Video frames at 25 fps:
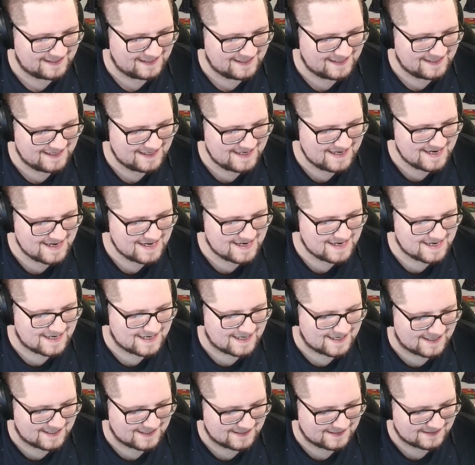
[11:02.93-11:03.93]

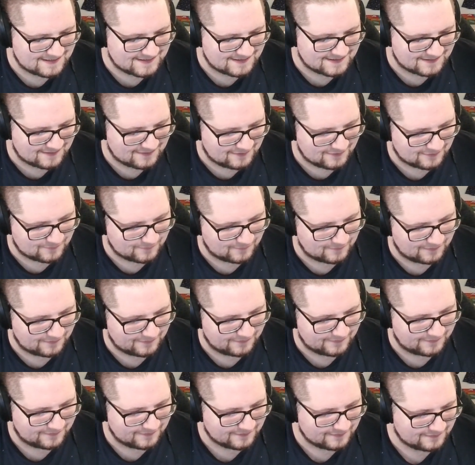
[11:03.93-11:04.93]
Yeah, this is
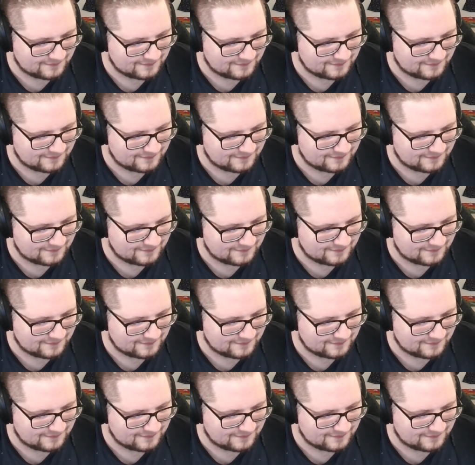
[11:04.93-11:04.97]
awkward.